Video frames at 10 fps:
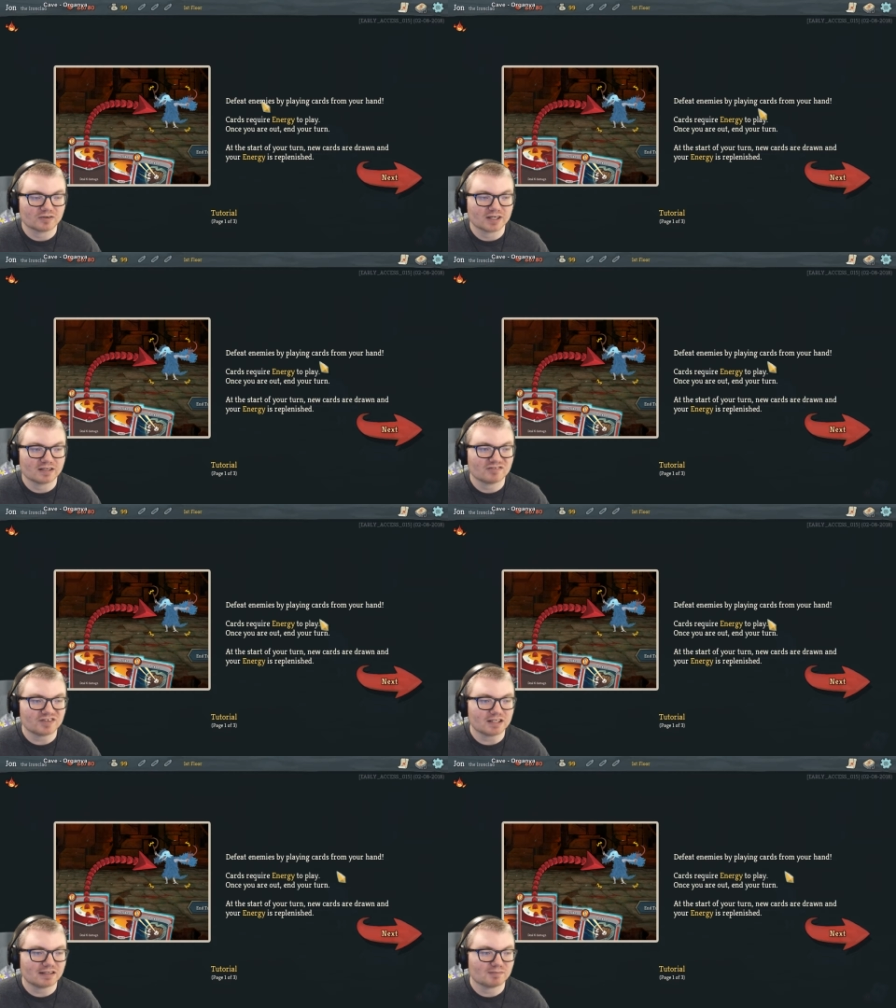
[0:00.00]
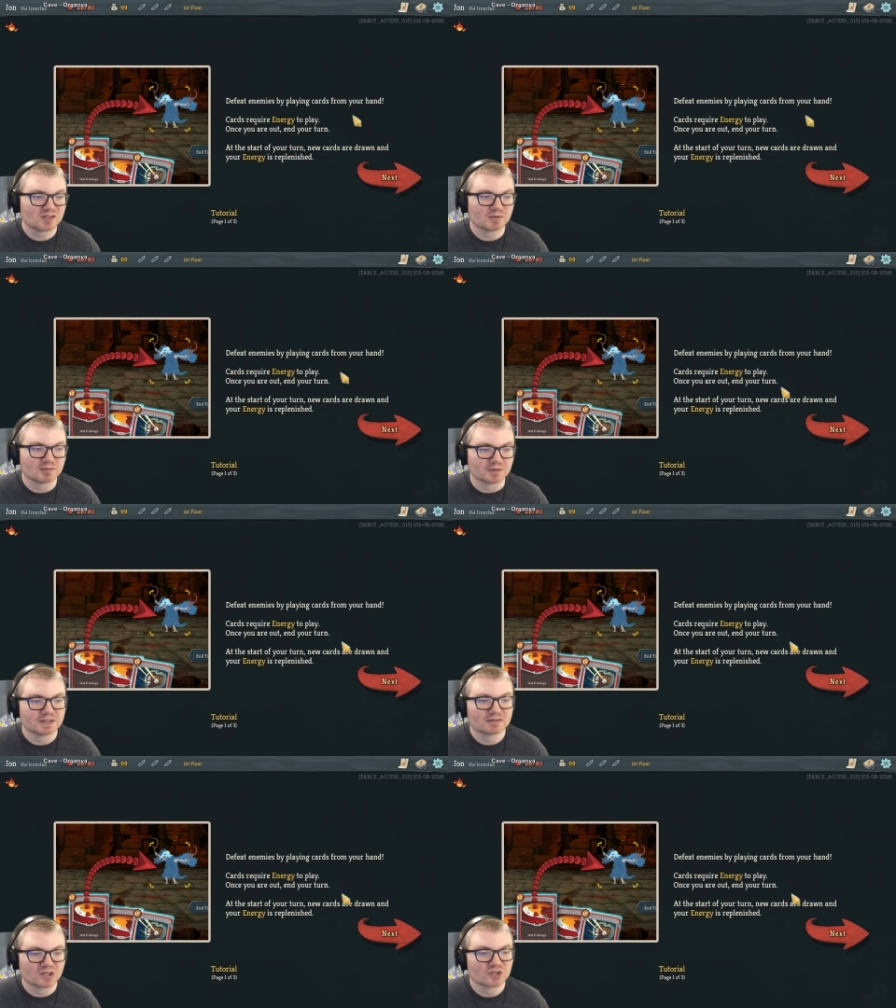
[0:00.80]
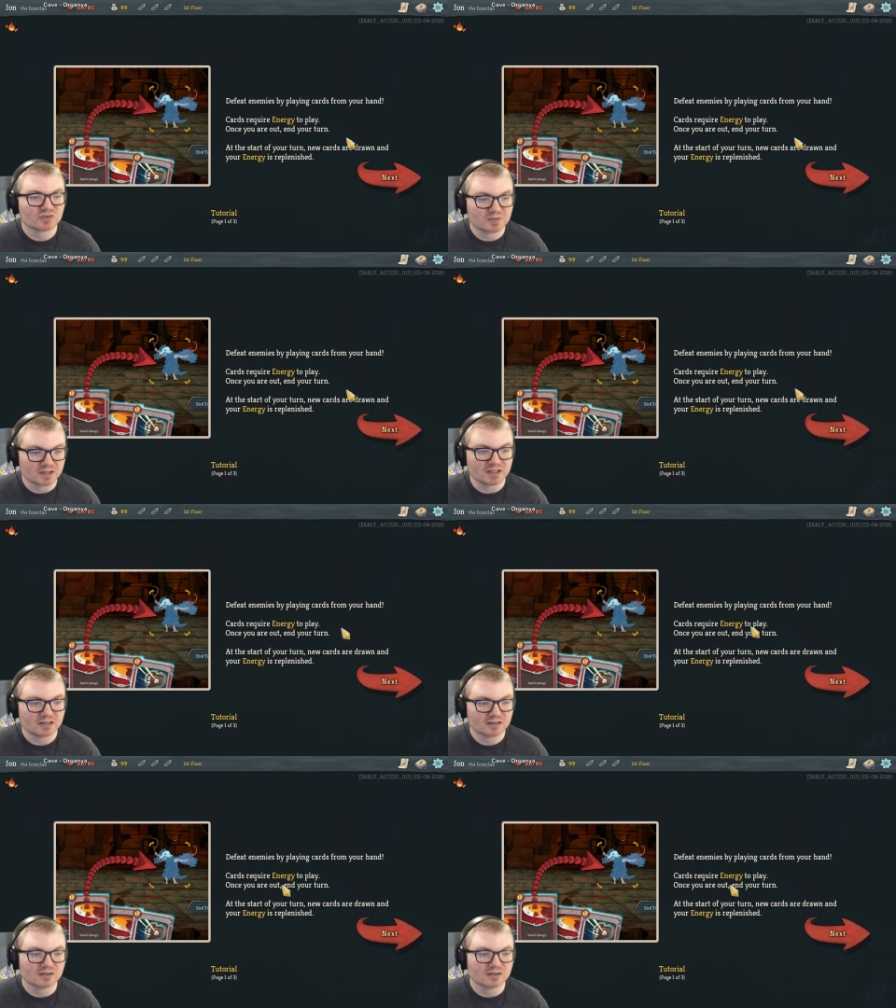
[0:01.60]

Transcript: Okay, defeat enemies by playing cards from your hand.